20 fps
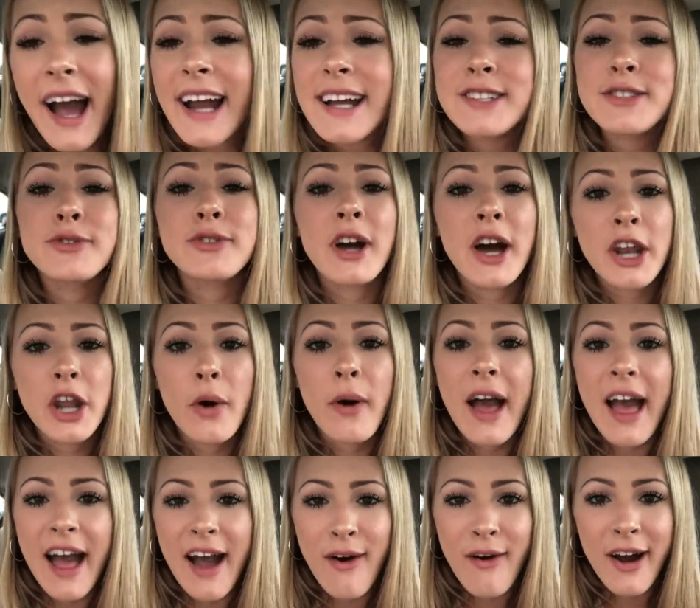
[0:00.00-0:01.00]
I do not know
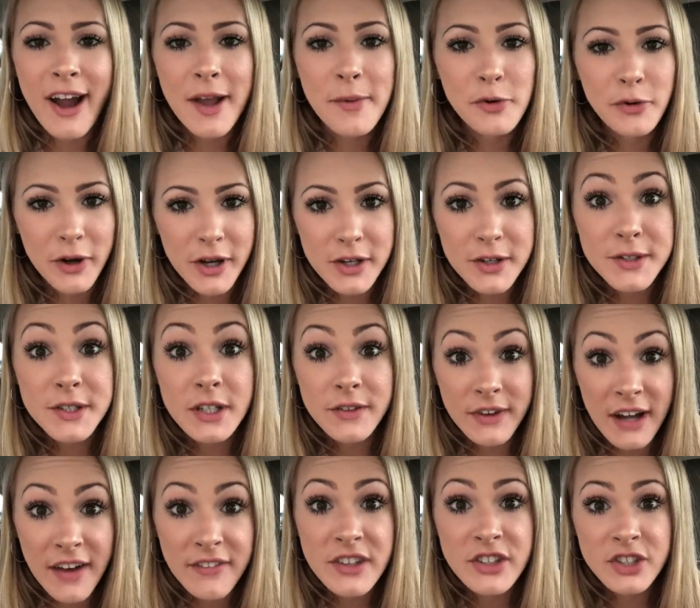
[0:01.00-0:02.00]
how I'm going to
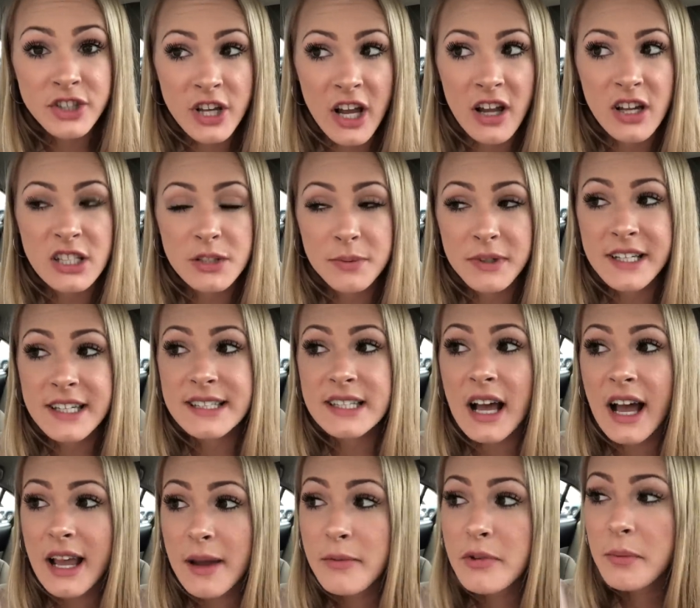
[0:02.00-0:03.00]
survive this challenge because
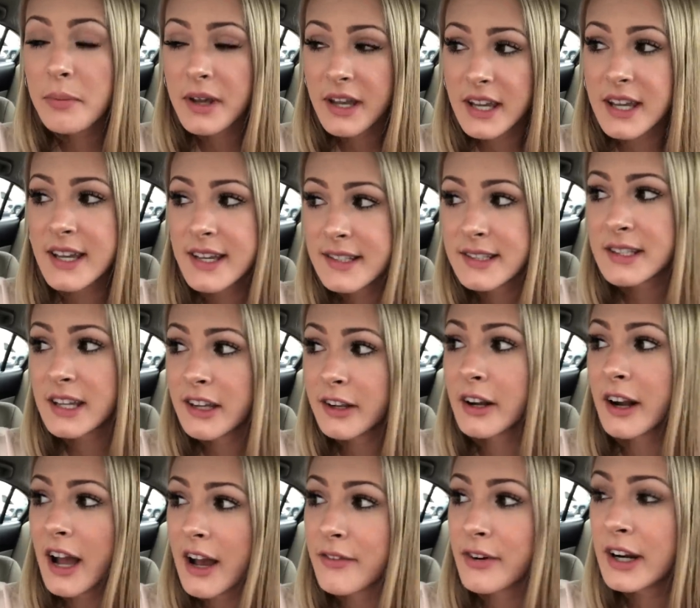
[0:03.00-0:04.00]
I am the pickiest
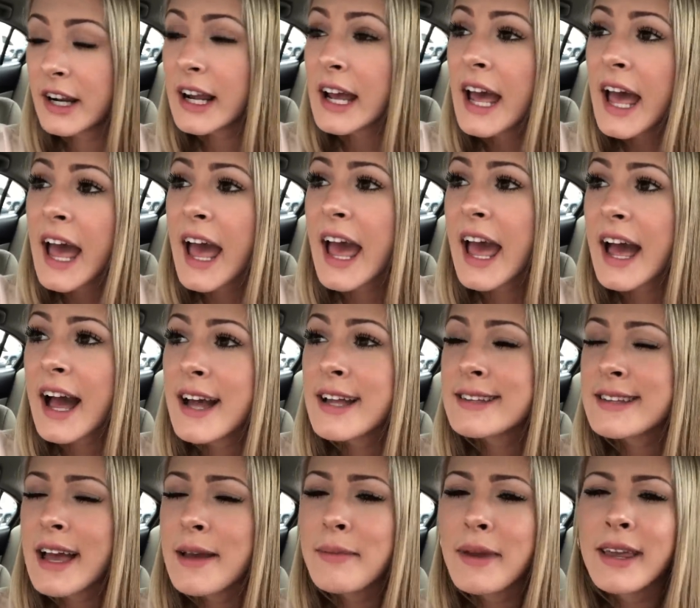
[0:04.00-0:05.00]
eater ever.
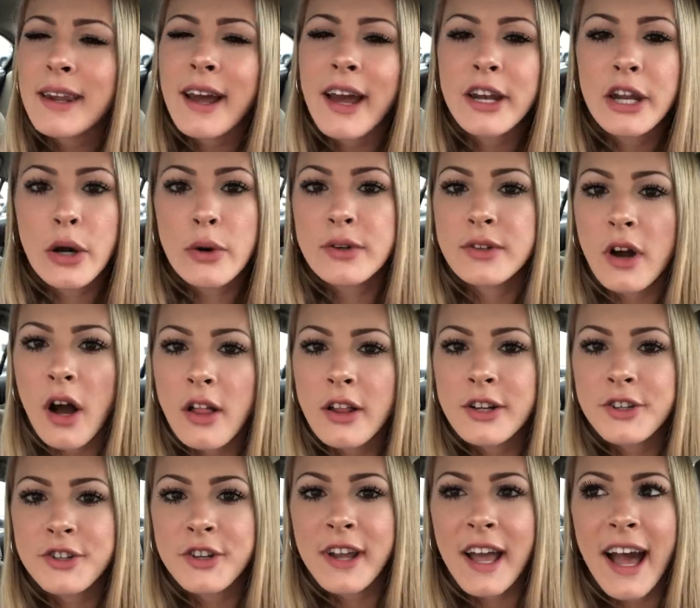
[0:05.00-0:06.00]
And I mean, I know
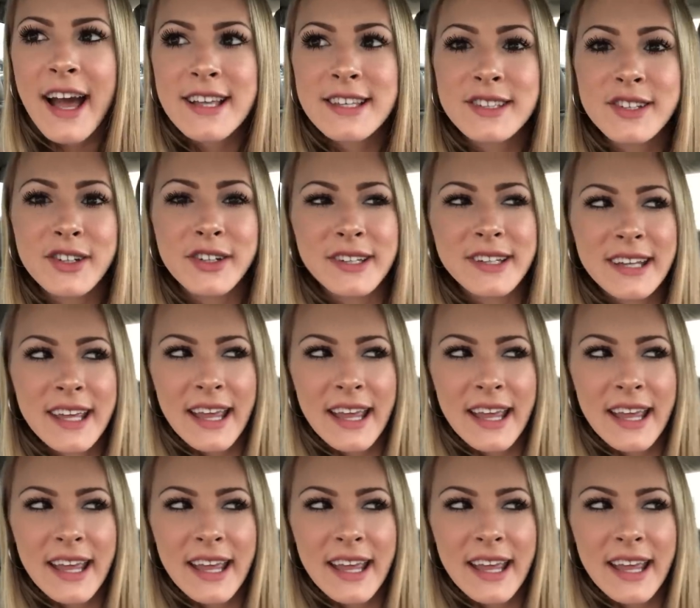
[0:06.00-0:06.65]
Dollar Tree has good